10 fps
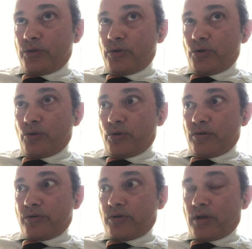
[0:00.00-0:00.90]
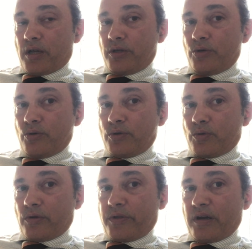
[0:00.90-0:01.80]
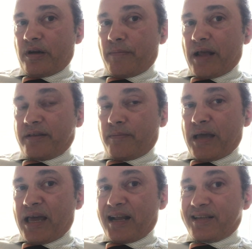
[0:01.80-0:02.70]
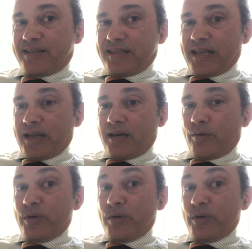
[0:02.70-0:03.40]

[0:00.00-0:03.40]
a usual theory of mathematics that